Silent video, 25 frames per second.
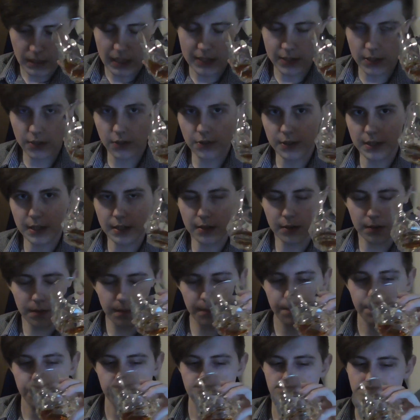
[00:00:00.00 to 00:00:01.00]
It's a good deal.
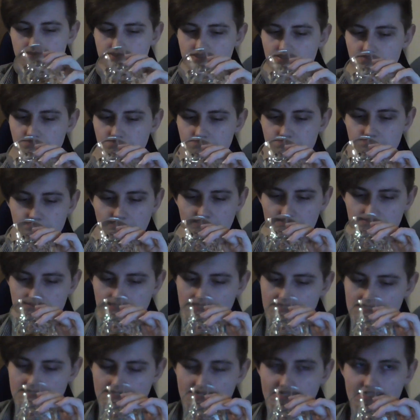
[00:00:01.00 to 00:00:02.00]
Like
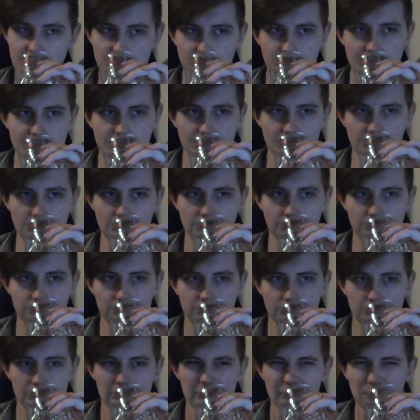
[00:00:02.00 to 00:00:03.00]
it's a nice whiskey.
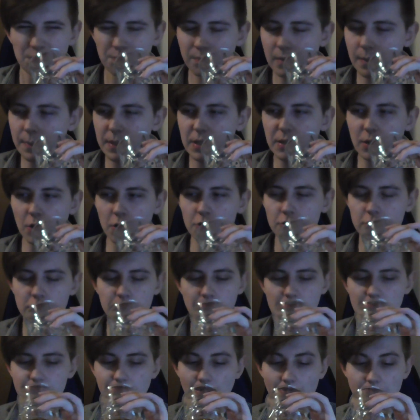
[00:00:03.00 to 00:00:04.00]
Maybe
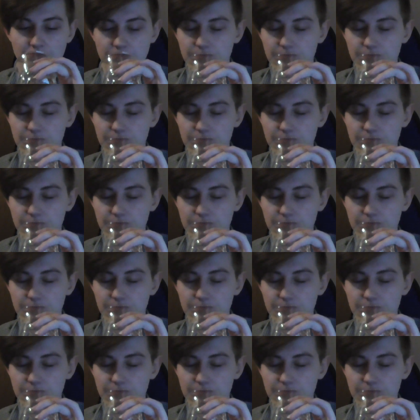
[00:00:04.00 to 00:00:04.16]
125